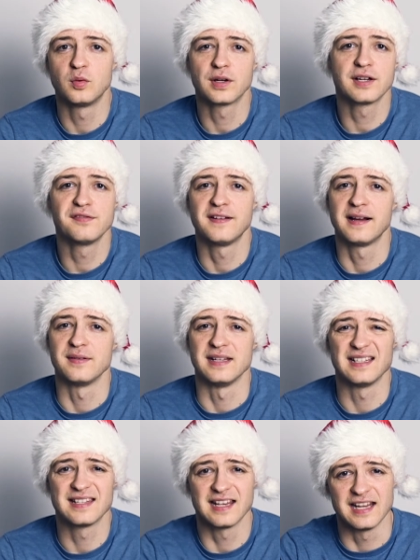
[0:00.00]
What I've found
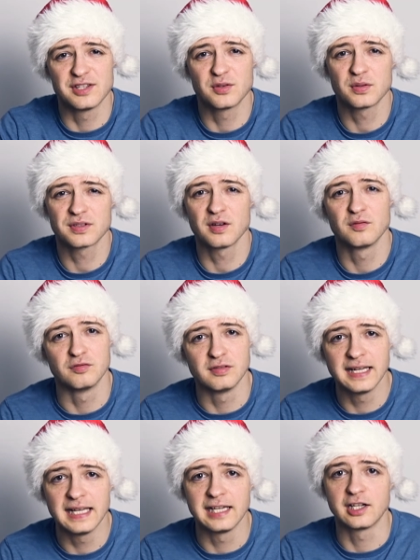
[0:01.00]
is that it's also
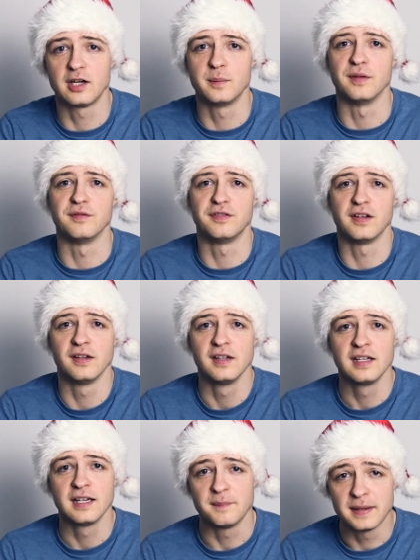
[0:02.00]
really common for
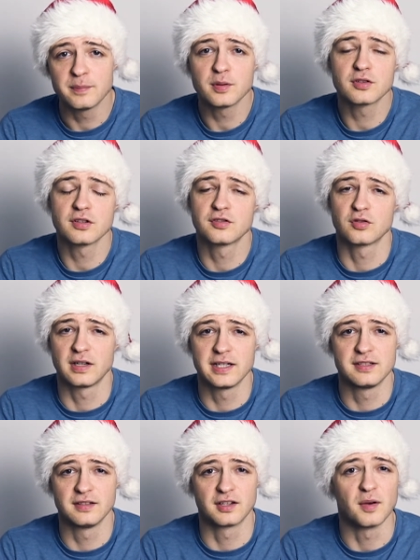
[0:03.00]
people to
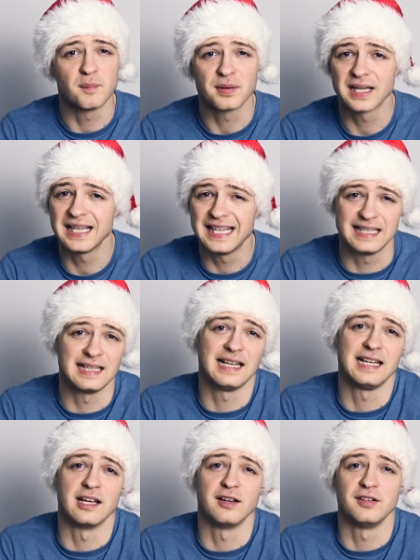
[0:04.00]
try to
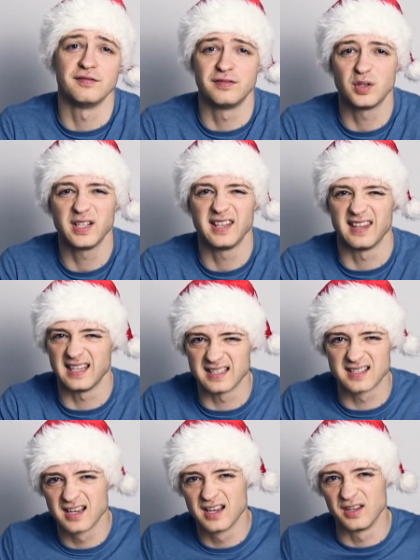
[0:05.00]
completely avoid
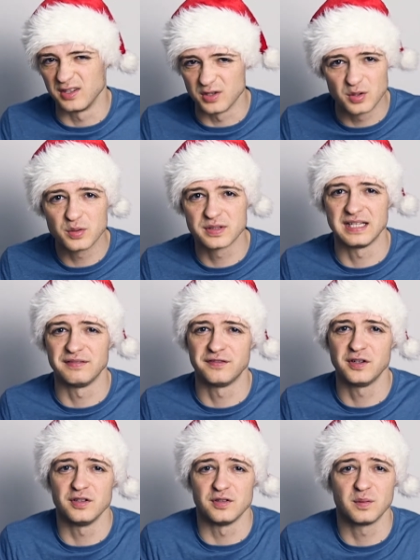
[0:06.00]
these naughty
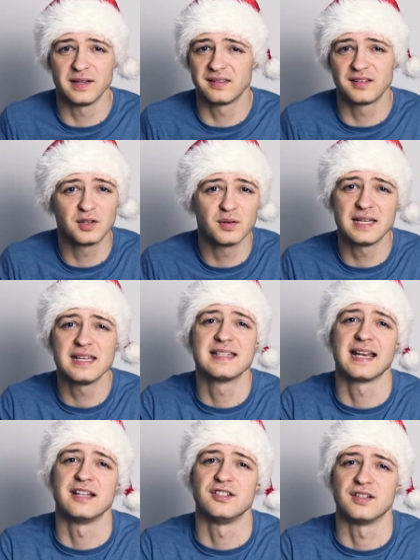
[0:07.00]
foods with good
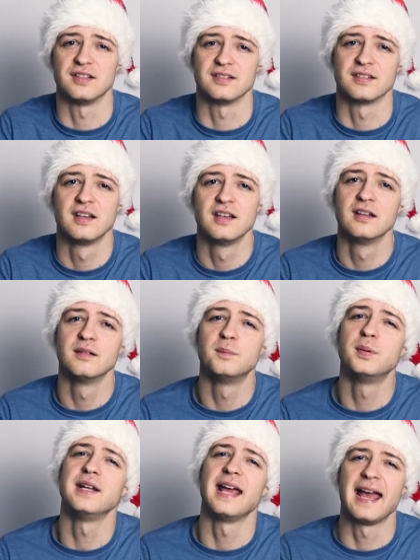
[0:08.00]
intentions,
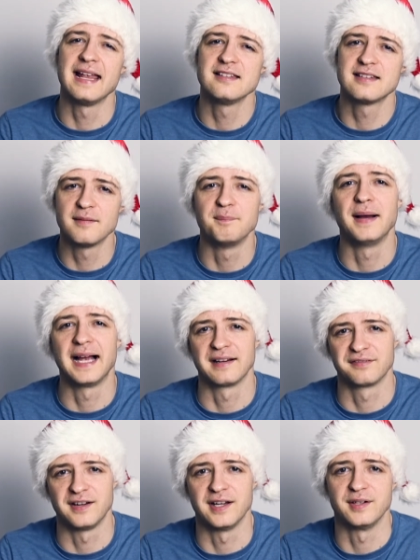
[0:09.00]
but it ends up
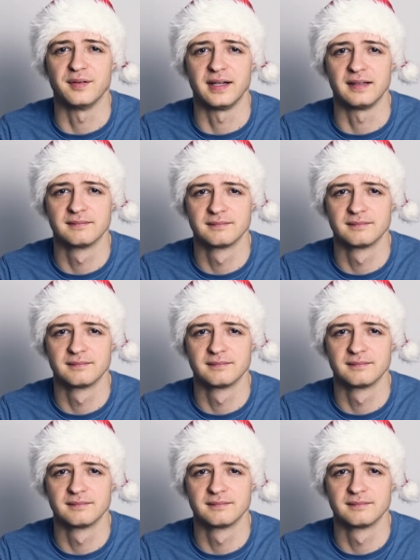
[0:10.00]
backfiring.